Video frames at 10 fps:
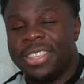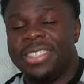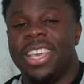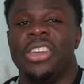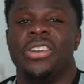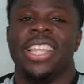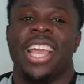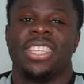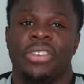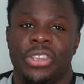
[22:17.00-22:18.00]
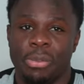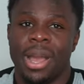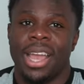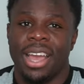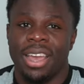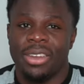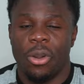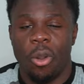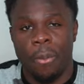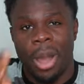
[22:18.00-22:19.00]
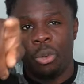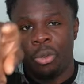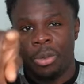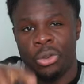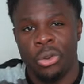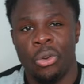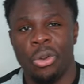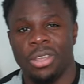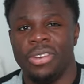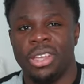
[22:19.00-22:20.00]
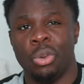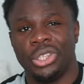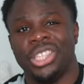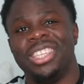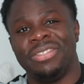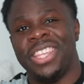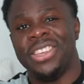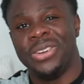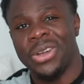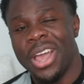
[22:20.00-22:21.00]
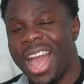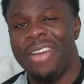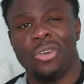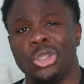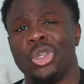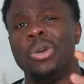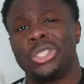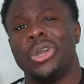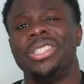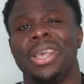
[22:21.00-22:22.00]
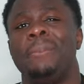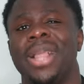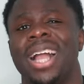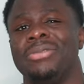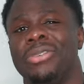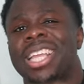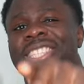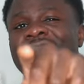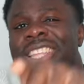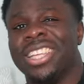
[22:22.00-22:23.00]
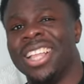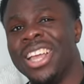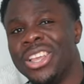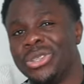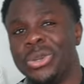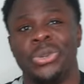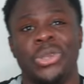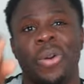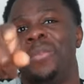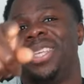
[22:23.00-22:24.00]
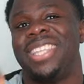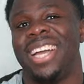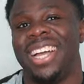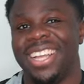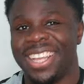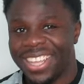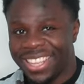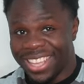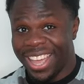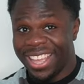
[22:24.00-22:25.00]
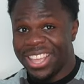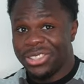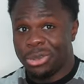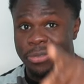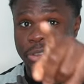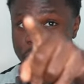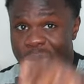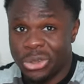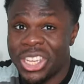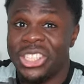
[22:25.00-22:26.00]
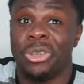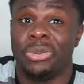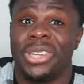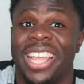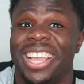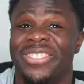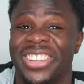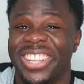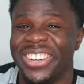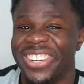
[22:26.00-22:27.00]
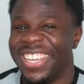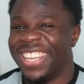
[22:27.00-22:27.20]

See you on the next video, my guy or my woman, whoever is watching this video. I've got so much content planned for the channel, so do not miss that. Yeah? So if you're new, subscribe down below.